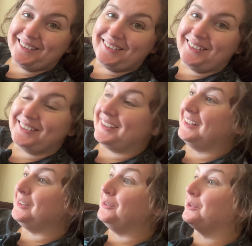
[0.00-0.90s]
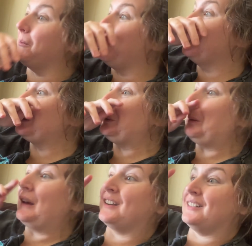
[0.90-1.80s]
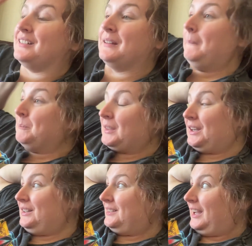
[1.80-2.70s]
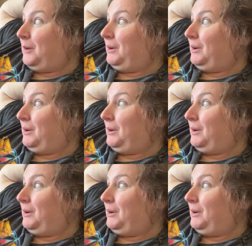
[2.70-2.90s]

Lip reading: So stay tuned. Tomorrow's going to be a good day.